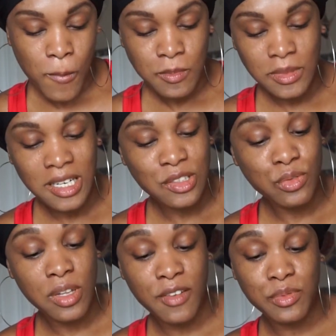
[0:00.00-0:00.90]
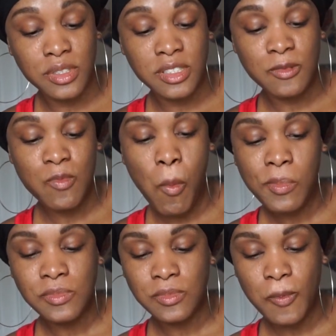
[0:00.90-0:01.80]
My high school life was
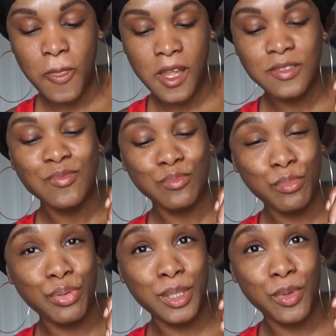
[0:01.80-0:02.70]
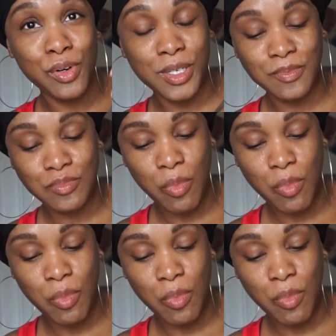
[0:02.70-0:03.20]
pretty boring.